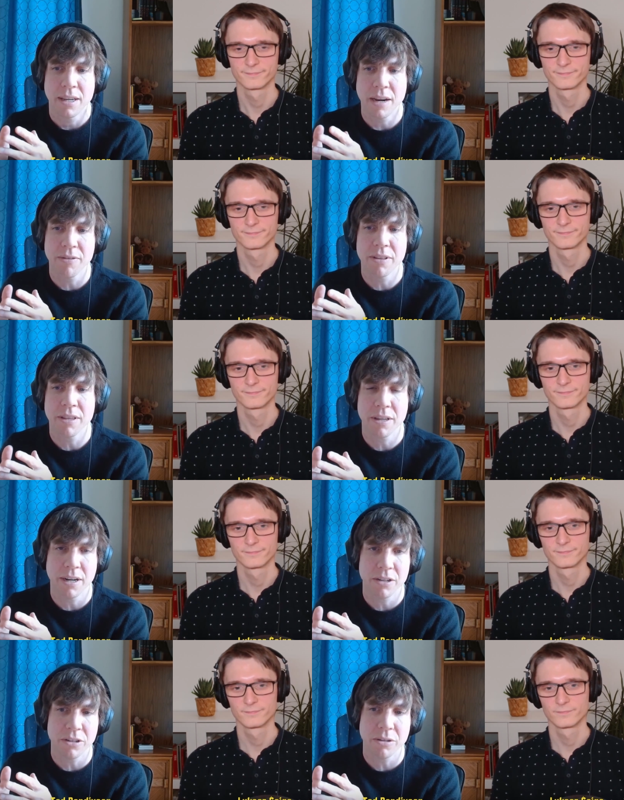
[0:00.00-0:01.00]
Speaker 1: everything that
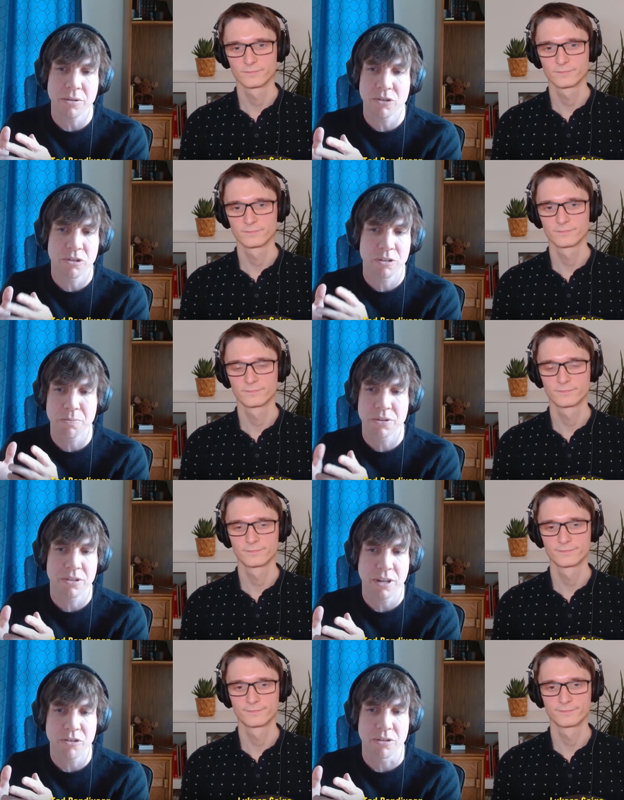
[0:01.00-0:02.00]
I do is just
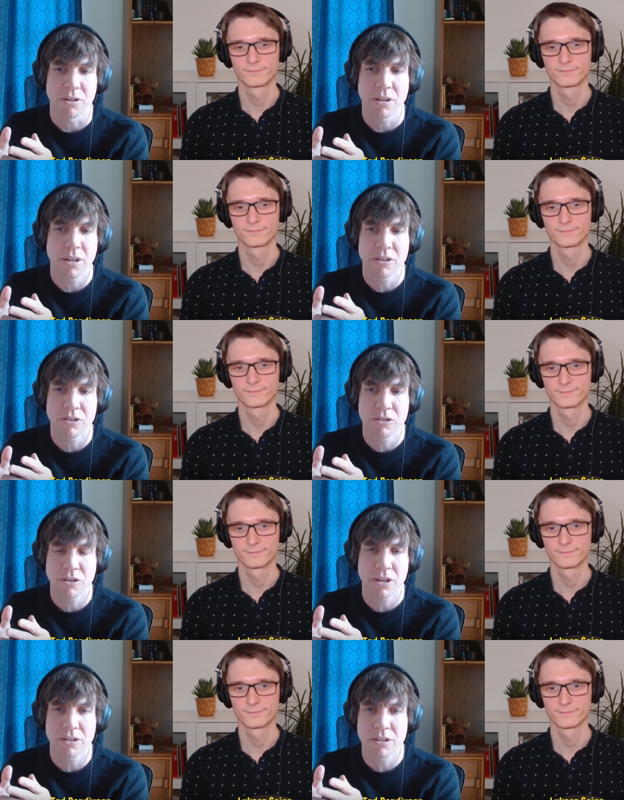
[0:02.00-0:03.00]
procedural. It's
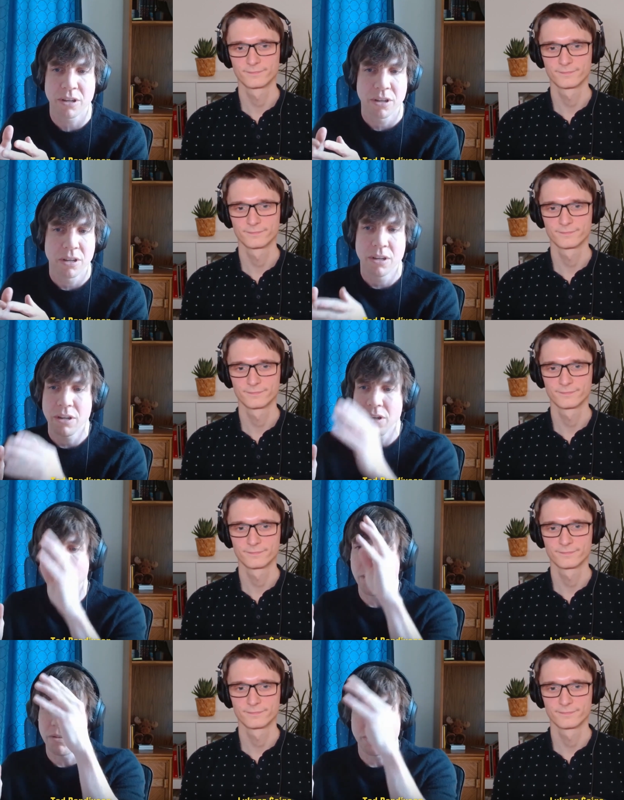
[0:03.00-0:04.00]
just, you
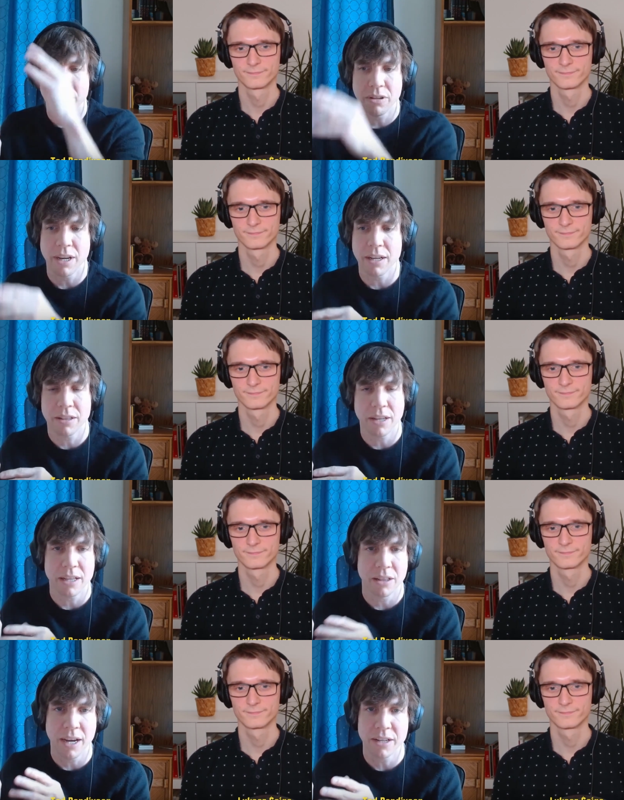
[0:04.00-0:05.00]
know, like like
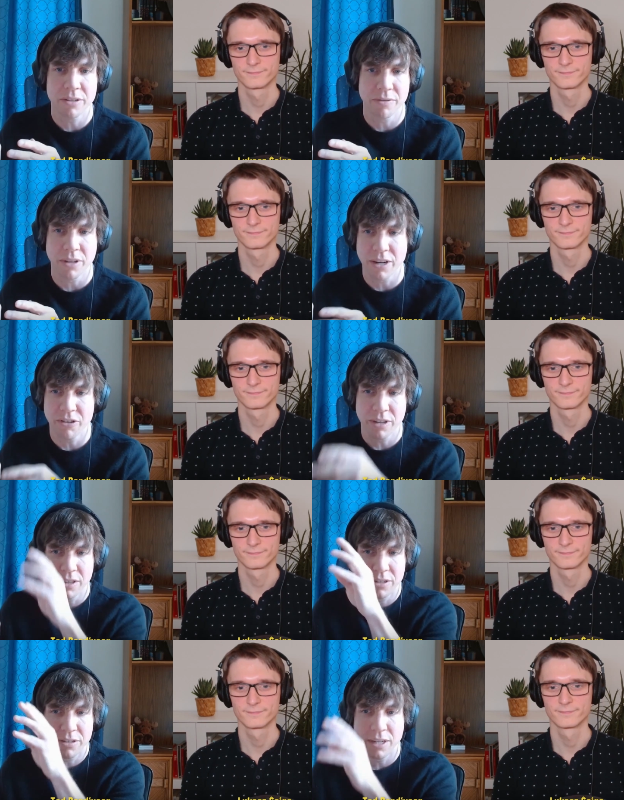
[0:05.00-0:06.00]
lines of logic
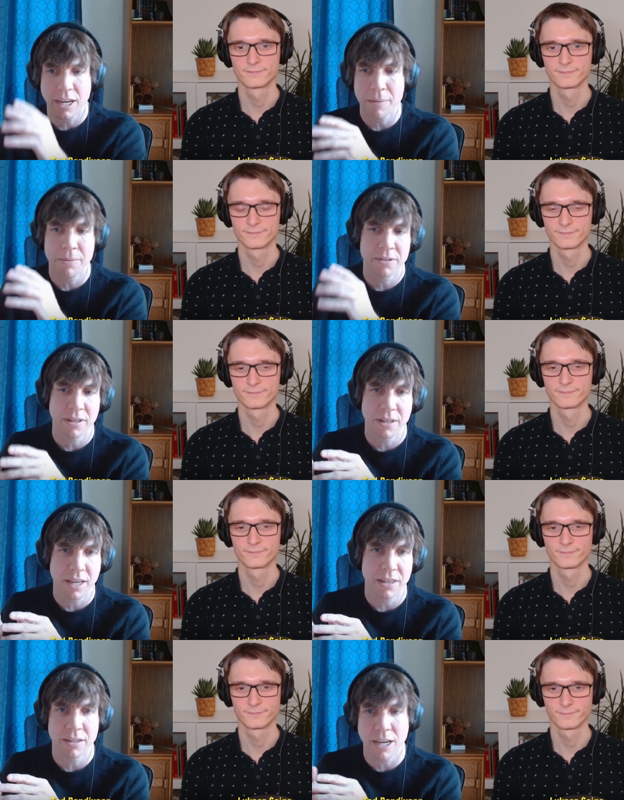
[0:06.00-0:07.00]
and this thing happens and then
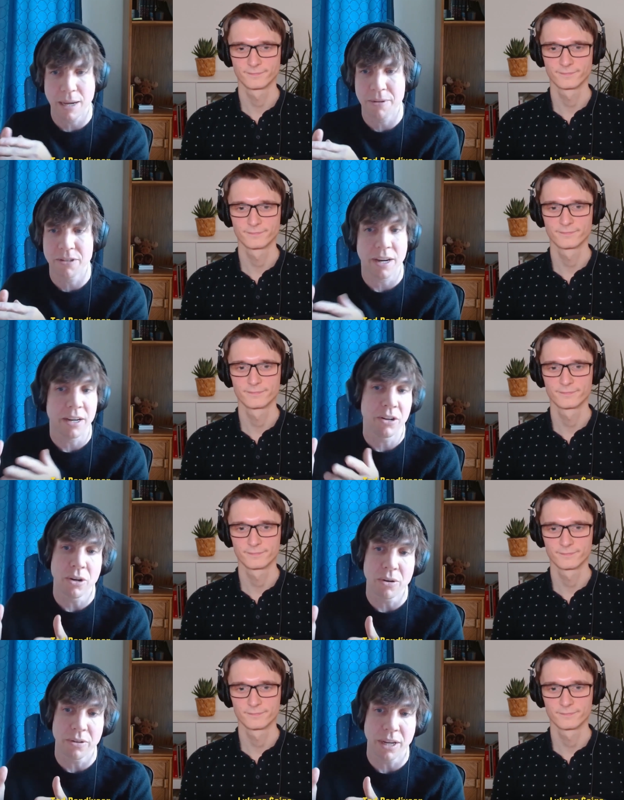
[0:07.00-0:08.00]
that thing happens. I
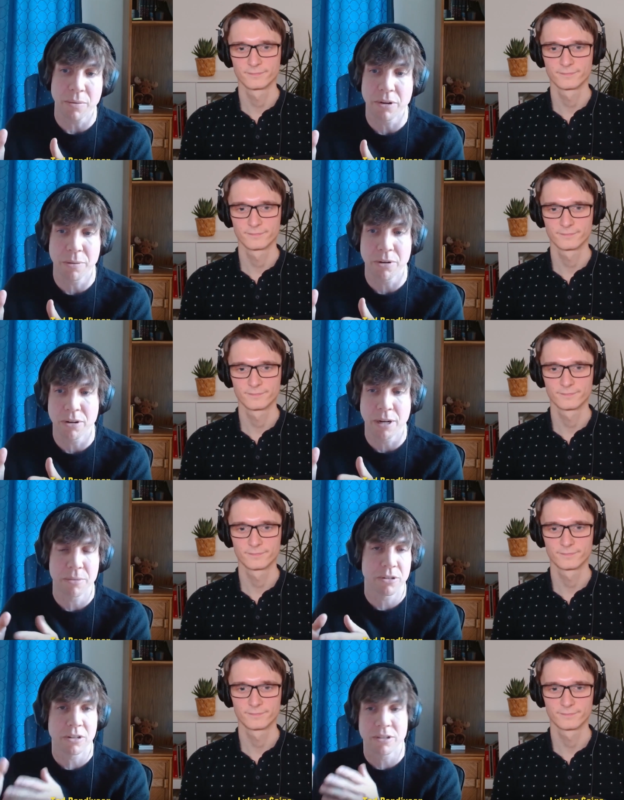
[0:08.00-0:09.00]
know like where the program
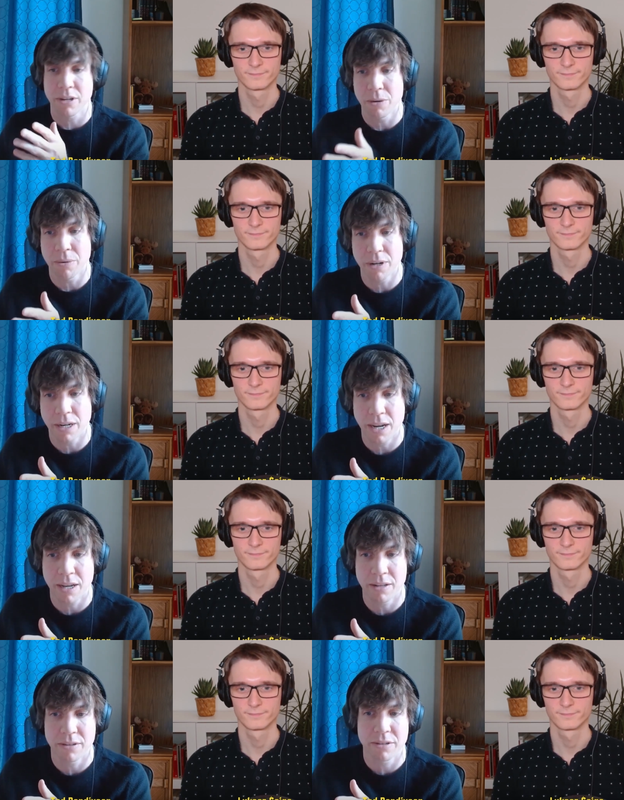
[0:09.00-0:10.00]
starts, I know where it
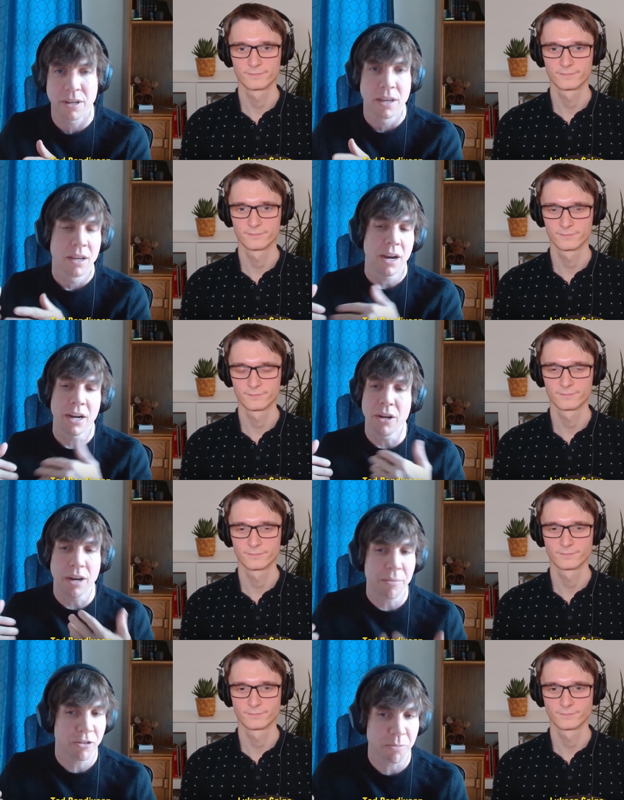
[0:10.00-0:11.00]
ends, I know
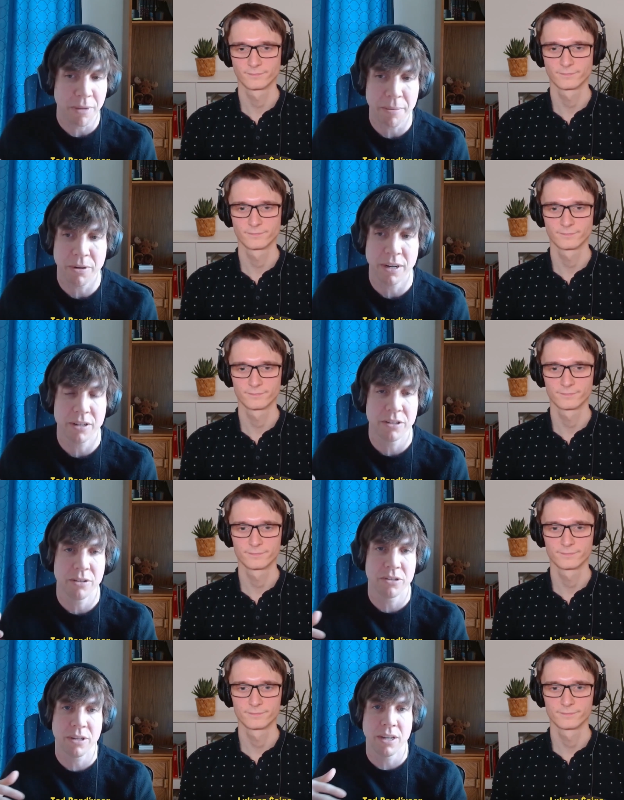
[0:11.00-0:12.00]
how much memory it's
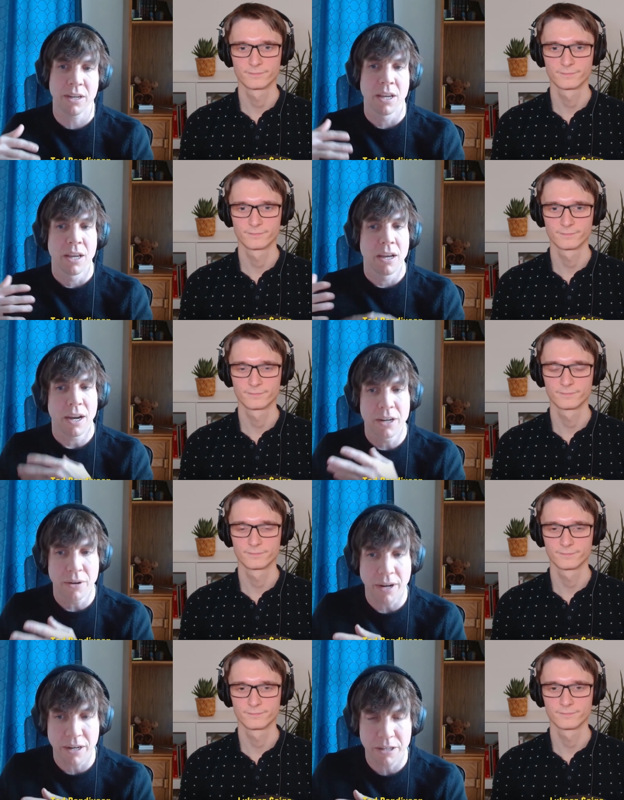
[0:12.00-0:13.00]
using, I know
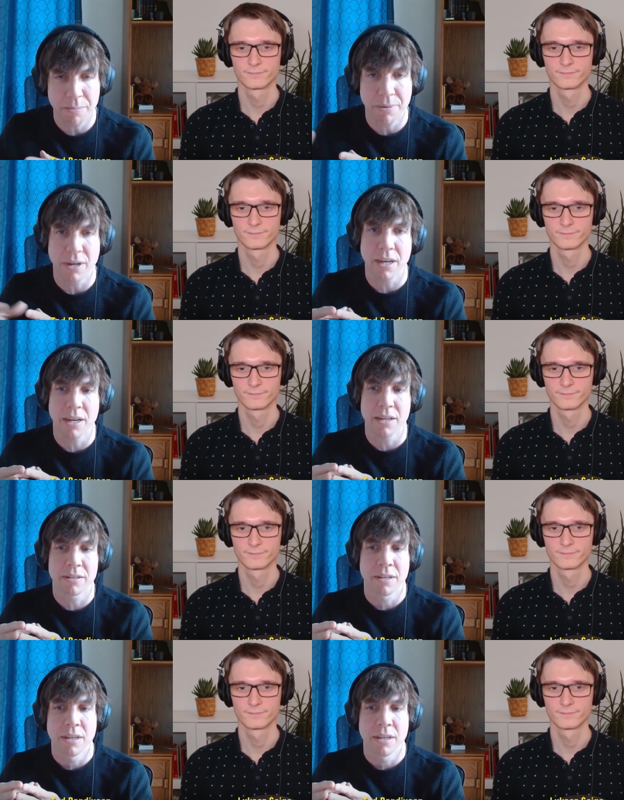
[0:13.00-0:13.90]
how to debug it.